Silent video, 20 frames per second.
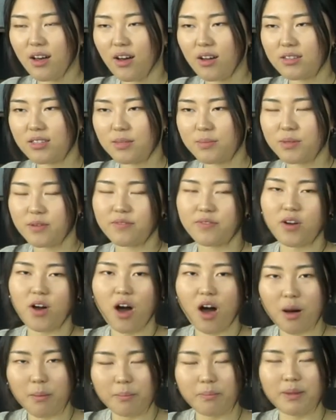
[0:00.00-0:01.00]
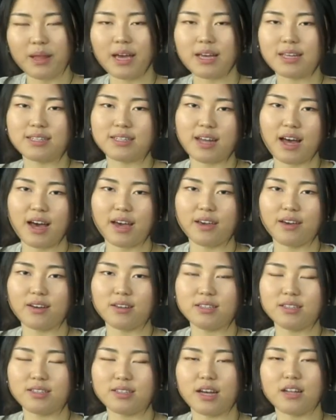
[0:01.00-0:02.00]
concept of complex
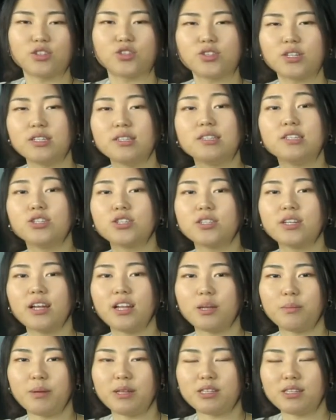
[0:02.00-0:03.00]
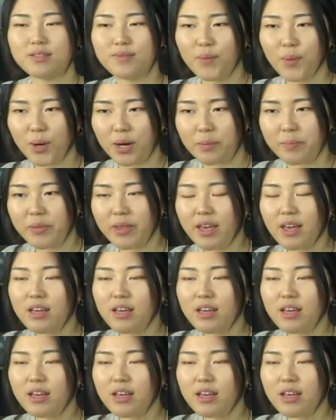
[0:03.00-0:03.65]
ions that transition elements form.